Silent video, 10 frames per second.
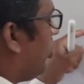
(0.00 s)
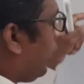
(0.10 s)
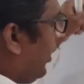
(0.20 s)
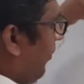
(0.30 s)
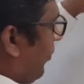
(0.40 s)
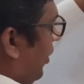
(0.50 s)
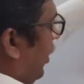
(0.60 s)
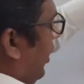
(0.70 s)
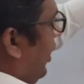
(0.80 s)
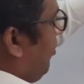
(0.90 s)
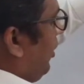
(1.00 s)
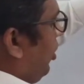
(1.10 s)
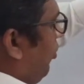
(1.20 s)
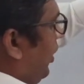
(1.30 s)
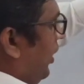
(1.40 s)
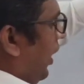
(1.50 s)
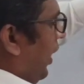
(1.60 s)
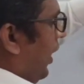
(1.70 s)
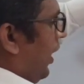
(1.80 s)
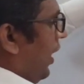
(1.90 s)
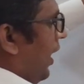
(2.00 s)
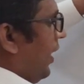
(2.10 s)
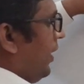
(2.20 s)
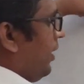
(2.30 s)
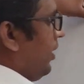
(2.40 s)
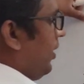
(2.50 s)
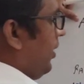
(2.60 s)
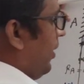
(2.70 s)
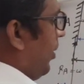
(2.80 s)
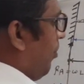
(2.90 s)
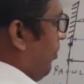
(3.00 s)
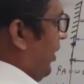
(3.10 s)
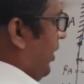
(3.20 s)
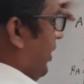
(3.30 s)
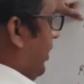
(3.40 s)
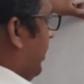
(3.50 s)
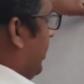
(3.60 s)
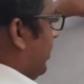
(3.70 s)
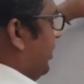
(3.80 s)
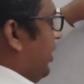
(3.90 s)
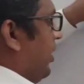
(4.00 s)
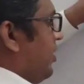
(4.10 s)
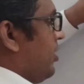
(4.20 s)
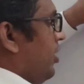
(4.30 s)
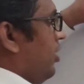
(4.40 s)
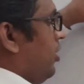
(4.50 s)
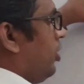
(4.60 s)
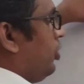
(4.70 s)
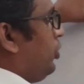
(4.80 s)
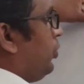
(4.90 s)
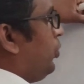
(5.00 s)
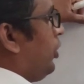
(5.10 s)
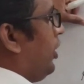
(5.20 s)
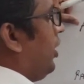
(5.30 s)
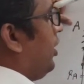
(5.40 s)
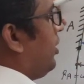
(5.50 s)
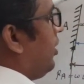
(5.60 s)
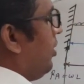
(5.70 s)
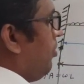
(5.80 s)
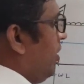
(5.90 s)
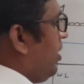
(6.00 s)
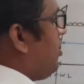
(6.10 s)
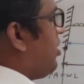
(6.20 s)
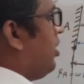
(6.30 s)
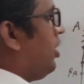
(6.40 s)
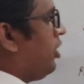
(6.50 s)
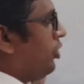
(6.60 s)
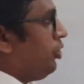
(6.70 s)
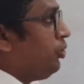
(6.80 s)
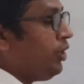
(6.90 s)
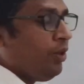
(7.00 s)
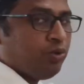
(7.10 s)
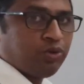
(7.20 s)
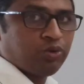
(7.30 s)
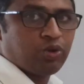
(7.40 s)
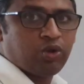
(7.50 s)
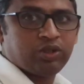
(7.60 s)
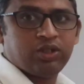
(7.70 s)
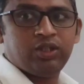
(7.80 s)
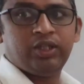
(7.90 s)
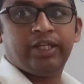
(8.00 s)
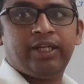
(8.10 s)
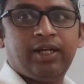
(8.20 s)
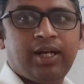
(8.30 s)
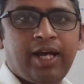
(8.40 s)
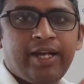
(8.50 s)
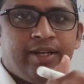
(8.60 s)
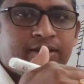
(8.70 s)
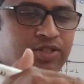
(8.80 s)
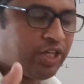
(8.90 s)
Okay. In between A and B, there is a UDL. Means you have to draw the inclined